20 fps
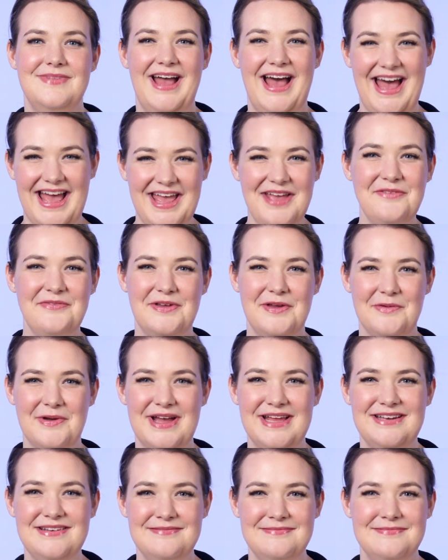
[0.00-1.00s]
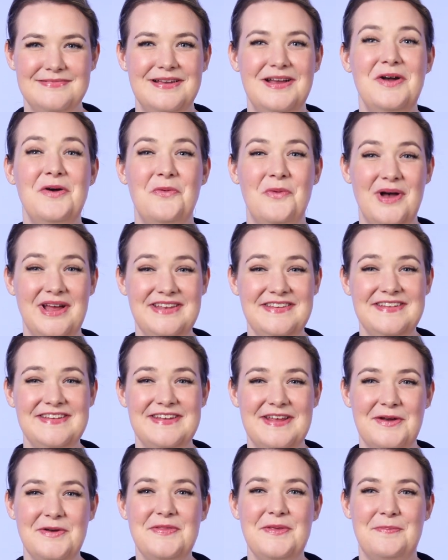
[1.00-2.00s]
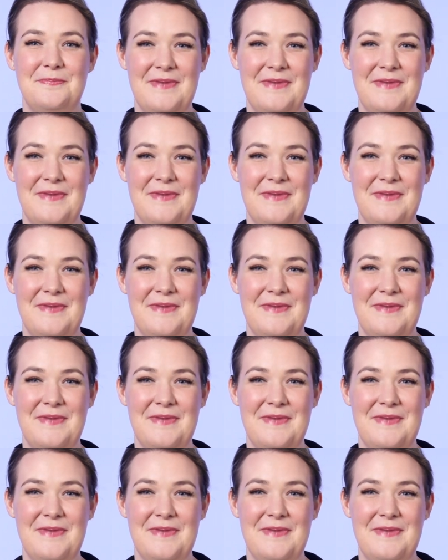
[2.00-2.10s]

Hi everyone! Want to know the